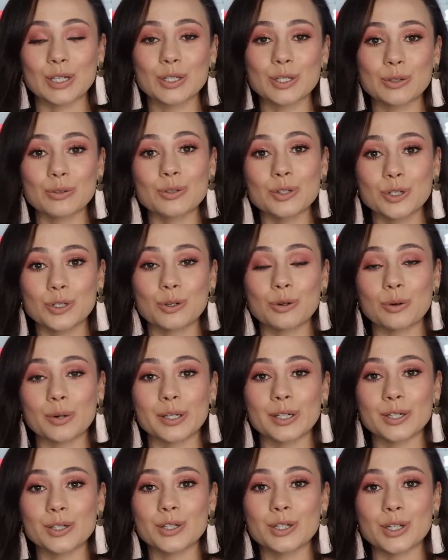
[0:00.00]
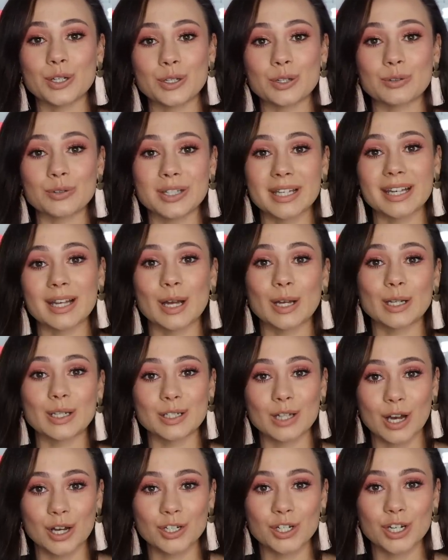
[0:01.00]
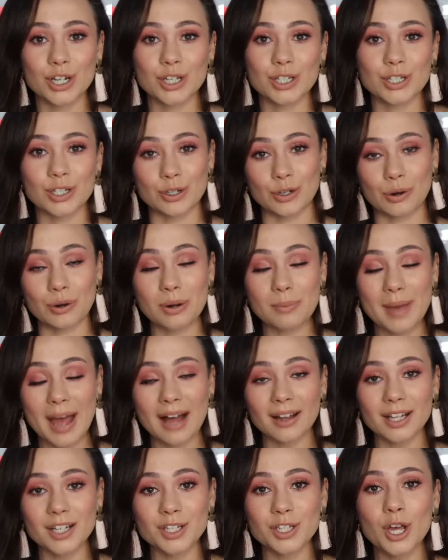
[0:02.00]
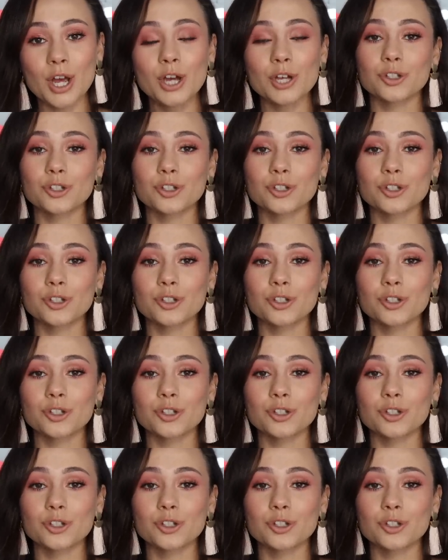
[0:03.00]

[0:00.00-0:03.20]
two tutorials using Natasha Denona palettes.